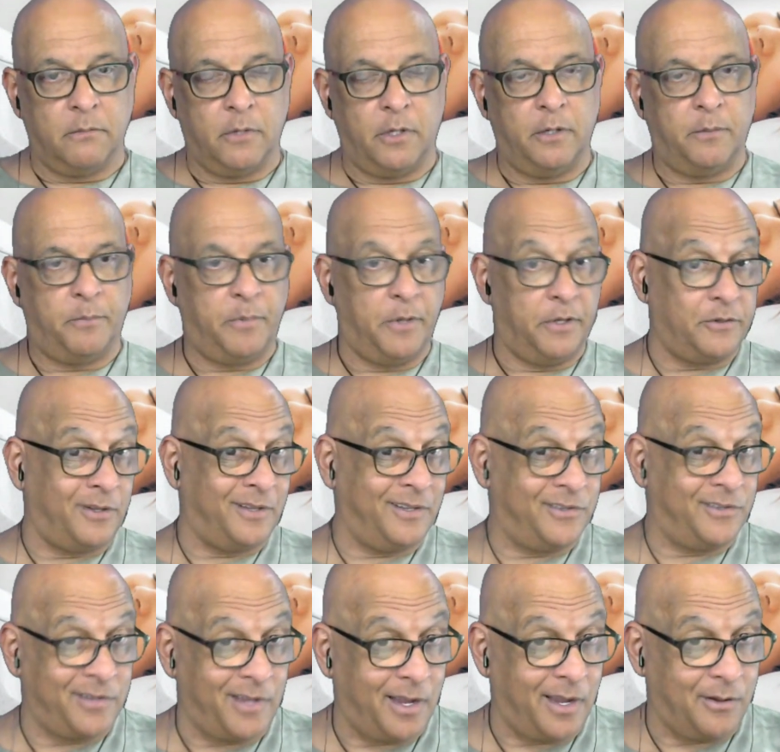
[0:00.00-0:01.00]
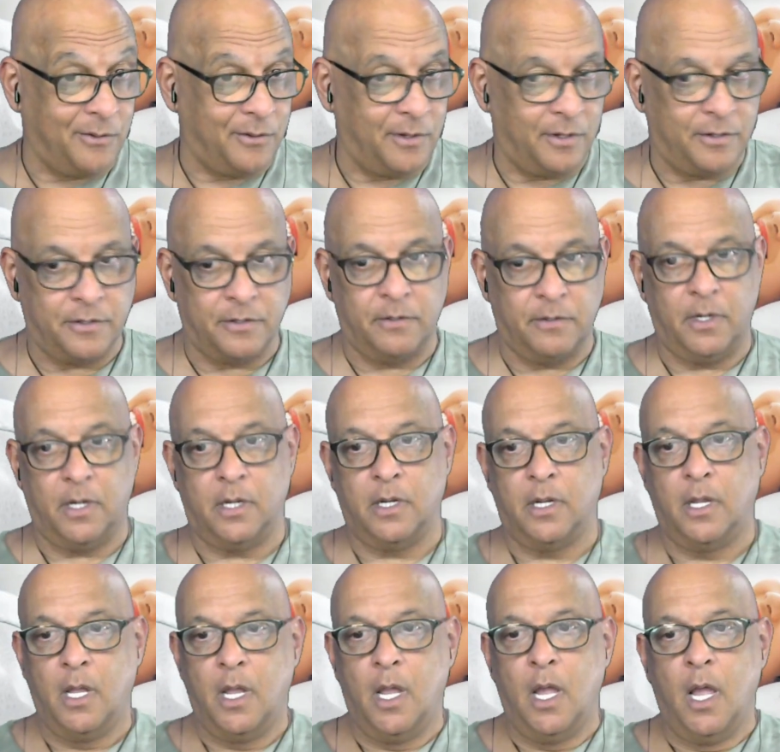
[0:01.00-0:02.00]
It depends on the cycle that you're in.
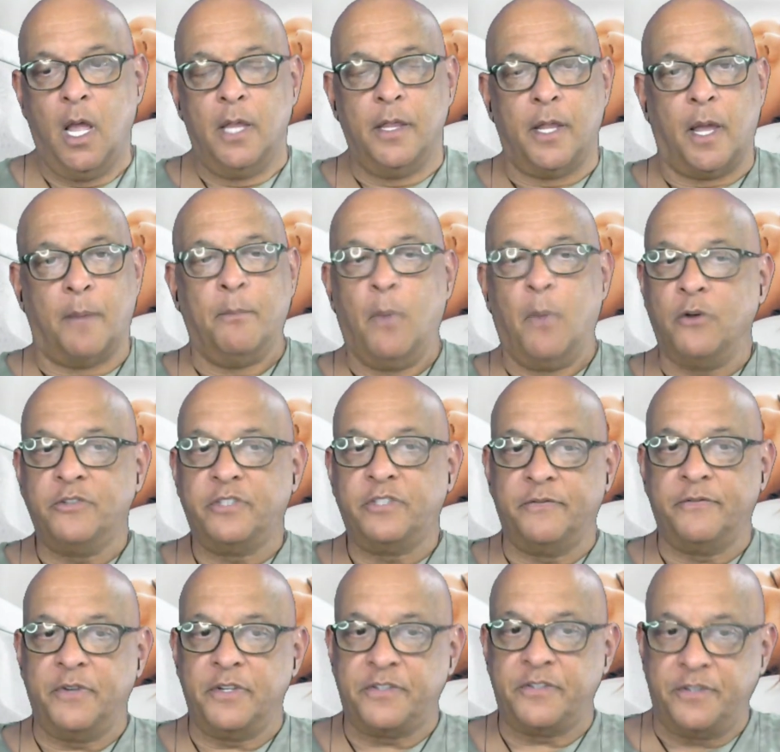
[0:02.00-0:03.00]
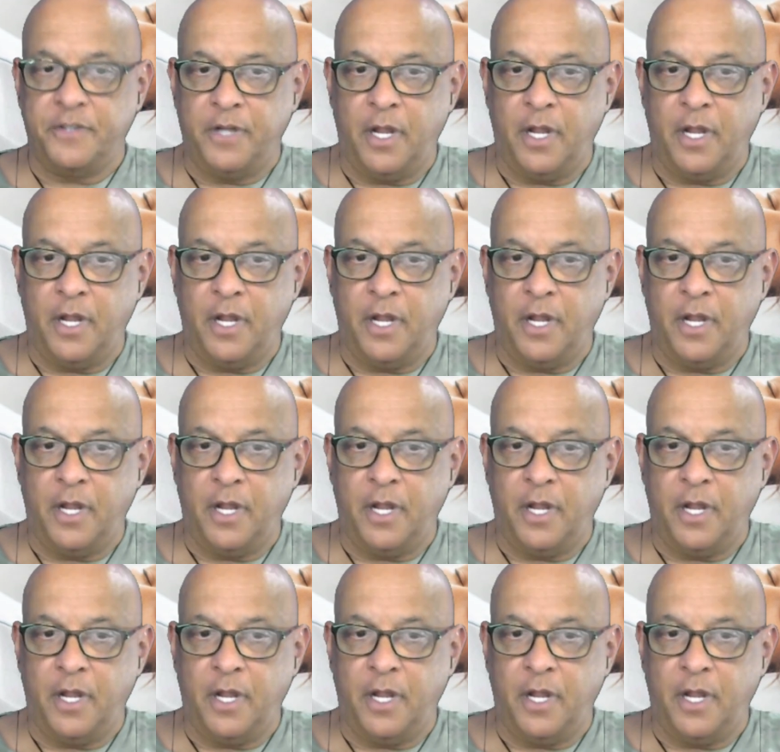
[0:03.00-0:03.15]
Now, most of us